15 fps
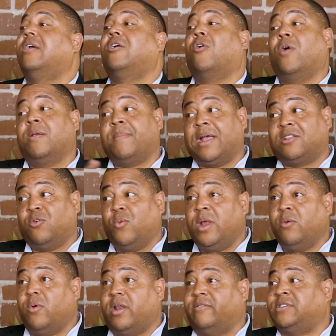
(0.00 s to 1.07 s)
Going back to
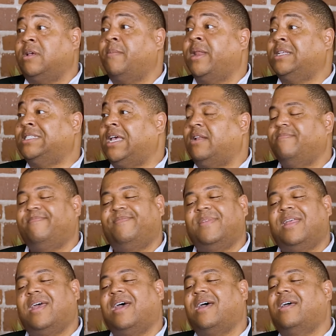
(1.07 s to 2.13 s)
Wynwood, if somebody said,
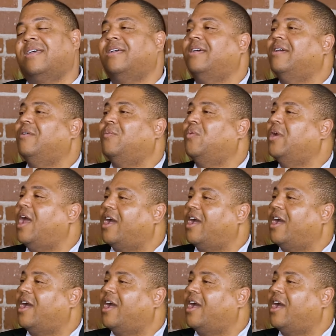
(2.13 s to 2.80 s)
we're